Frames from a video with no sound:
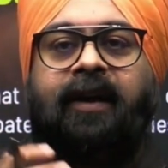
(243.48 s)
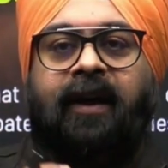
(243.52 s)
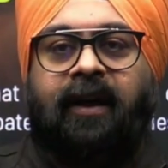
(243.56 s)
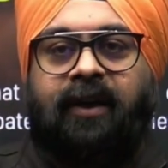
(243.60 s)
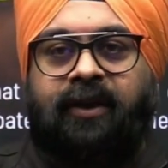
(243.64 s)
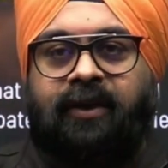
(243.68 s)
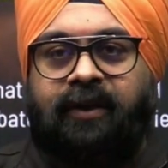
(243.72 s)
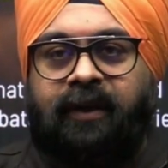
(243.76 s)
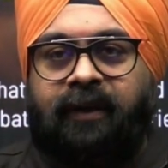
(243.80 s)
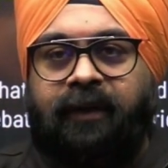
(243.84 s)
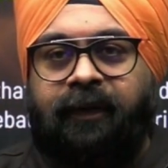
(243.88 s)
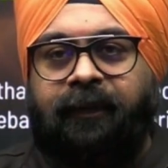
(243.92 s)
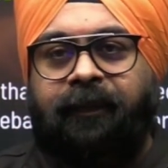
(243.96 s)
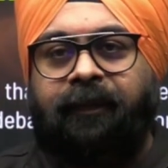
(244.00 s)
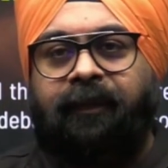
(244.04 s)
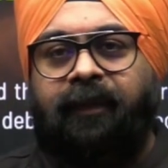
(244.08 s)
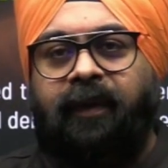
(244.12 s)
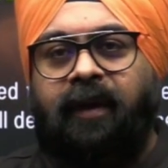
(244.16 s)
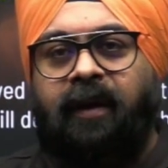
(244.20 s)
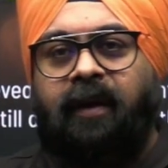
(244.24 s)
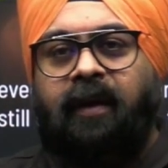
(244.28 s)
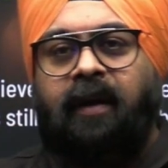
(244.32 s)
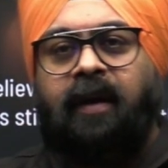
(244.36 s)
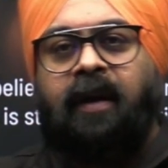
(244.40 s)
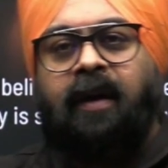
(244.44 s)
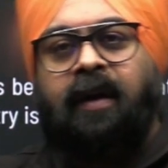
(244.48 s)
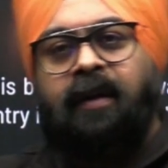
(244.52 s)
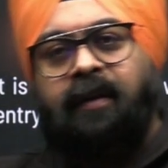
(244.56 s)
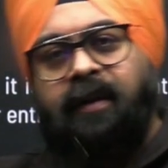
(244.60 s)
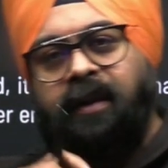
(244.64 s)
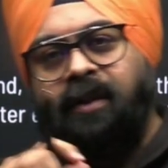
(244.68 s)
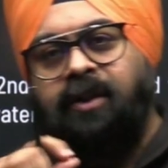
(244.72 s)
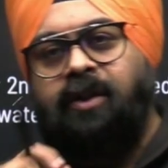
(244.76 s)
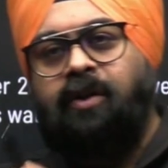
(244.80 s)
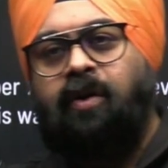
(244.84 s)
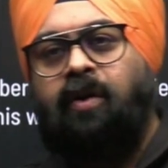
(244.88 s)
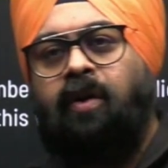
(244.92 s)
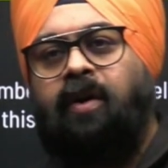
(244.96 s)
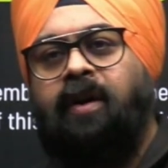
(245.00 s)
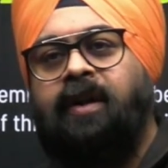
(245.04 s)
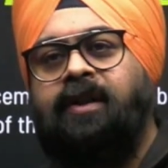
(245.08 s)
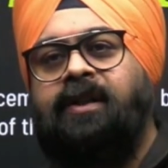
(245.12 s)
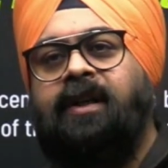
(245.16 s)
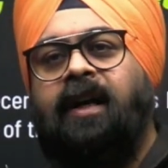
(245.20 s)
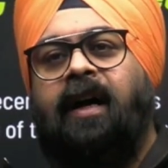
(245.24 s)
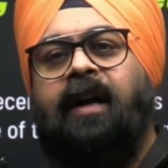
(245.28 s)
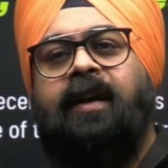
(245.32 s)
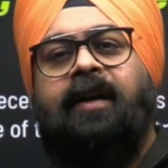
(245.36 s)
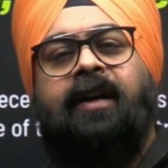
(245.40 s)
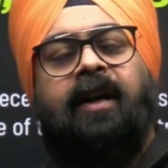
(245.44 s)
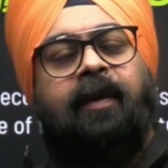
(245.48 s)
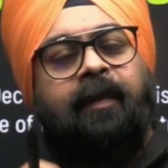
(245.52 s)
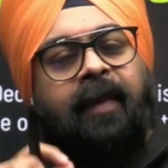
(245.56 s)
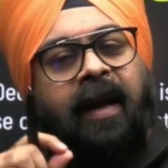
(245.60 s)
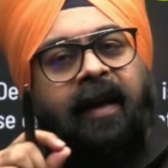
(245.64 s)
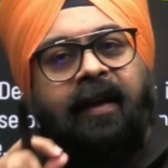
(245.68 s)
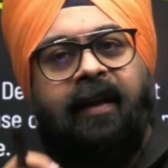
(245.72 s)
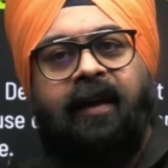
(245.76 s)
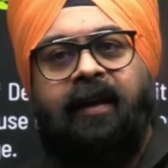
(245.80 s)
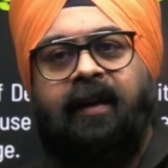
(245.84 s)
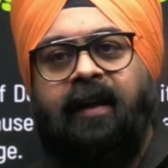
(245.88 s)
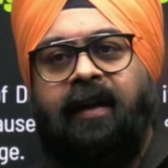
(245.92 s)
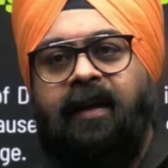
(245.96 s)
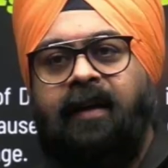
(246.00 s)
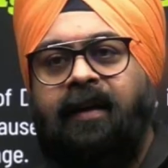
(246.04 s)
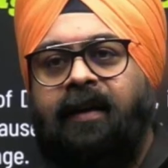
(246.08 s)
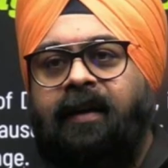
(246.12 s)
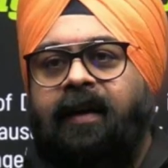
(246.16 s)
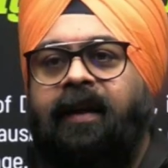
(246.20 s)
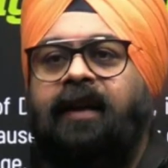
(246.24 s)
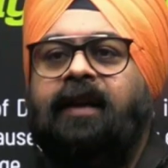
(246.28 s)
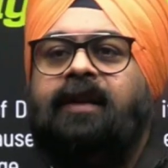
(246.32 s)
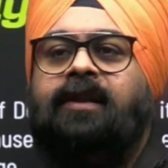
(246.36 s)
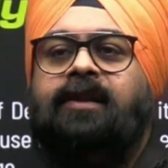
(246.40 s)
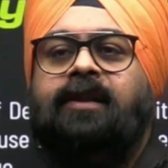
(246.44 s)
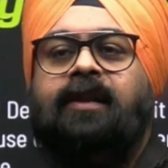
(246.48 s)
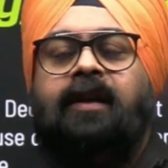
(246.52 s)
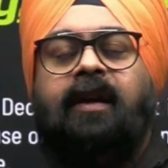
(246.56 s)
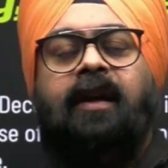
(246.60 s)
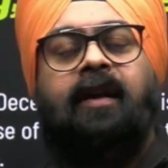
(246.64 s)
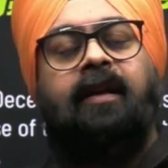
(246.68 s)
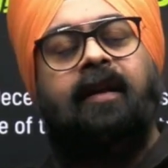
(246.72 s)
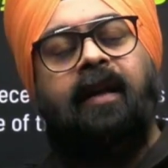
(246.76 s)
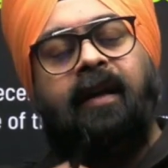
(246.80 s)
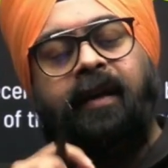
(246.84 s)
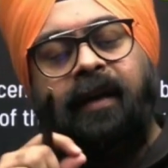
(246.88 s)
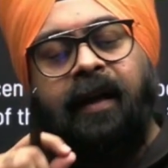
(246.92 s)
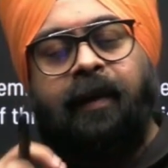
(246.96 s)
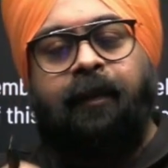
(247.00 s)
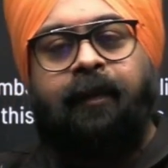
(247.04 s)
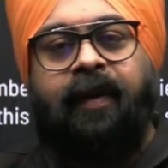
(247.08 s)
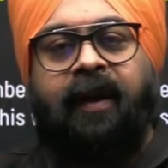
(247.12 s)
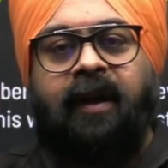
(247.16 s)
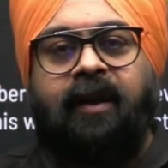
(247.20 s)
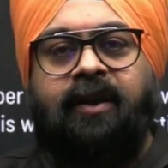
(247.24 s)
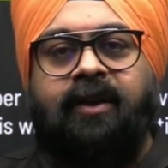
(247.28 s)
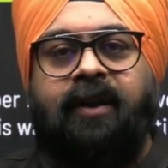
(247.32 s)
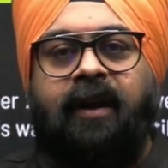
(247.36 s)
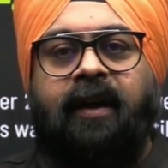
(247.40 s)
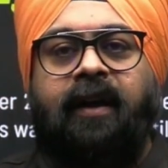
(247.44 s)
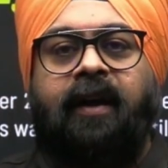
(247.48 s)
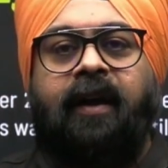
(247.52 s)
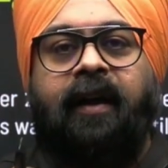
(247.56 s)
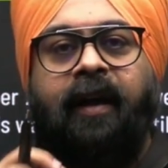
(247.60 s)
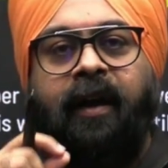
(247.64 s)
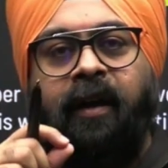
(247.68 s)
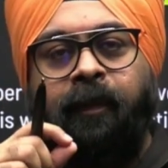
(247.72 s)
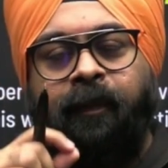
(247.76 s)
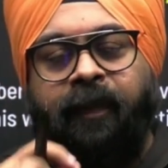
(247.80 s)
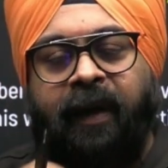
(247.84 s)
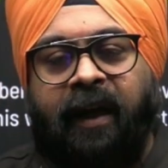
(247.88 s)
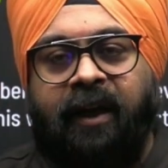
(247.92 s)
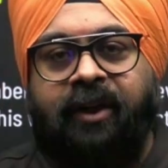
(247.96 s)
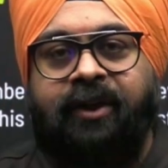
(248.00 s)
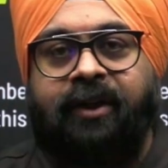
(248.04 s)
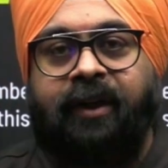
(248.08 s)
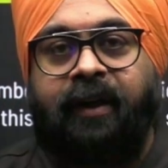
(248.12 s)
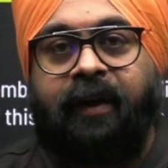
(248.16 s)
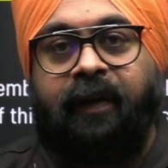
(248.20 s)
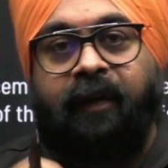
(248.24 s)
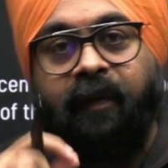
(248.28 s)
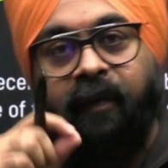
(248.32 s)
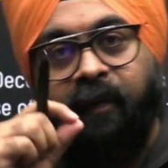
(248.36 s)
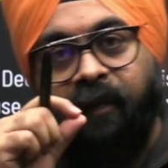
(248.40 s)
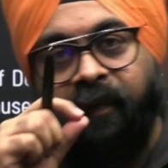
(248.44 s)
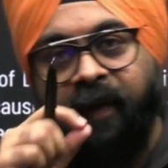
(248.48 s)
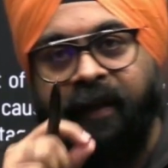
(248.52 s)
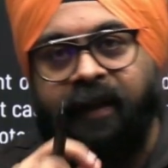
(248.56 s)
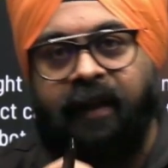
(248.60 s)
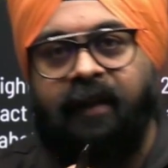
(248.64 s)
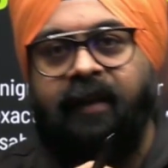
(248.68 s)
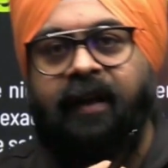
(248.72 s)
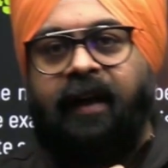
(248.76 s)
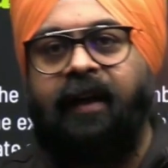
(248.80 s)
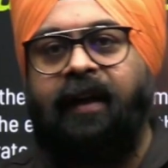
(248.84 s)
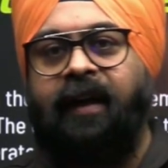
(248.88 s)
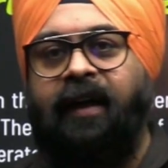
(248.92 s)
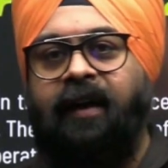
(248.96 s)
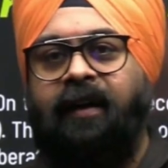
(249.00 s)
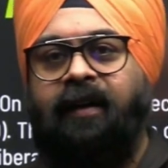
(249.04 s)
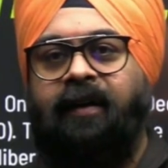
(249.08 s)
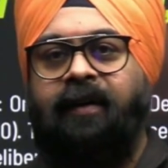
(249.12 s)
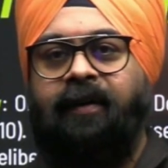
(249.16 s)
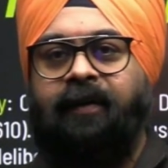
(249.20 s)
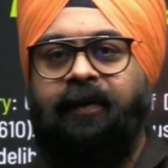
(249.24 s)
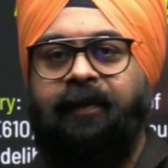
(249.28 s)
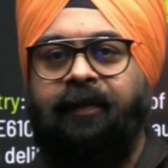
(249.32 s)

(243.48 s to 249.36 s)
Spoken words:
reaction. This caused a dramatic increase in the temperature and pressure within the tank.